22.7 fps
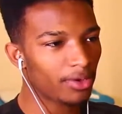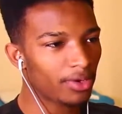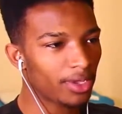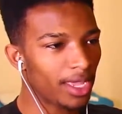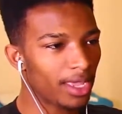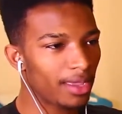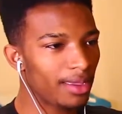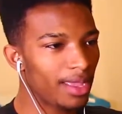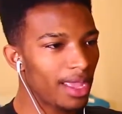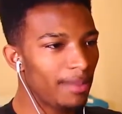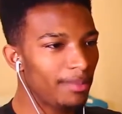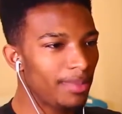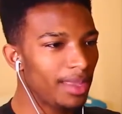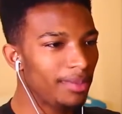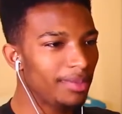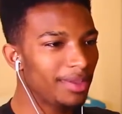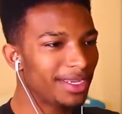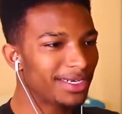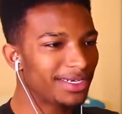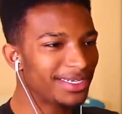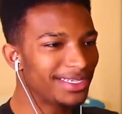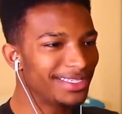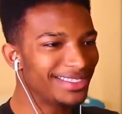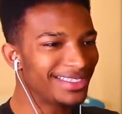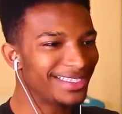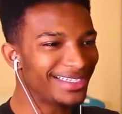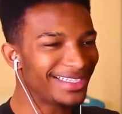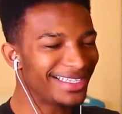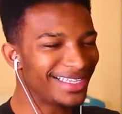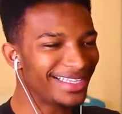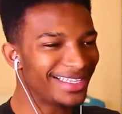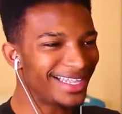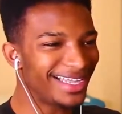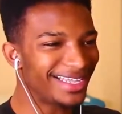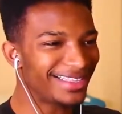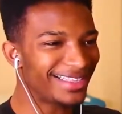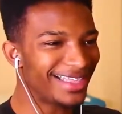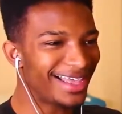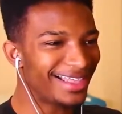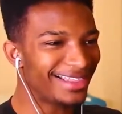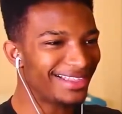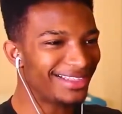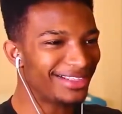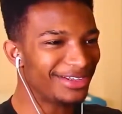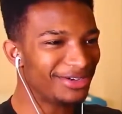Okay, maybe I shouldn't delete like
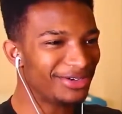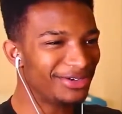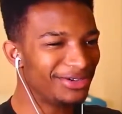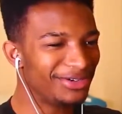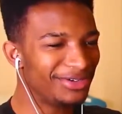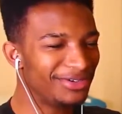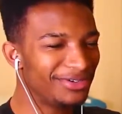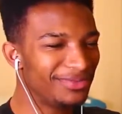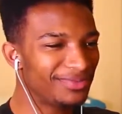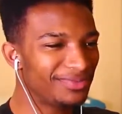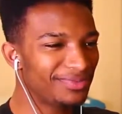that little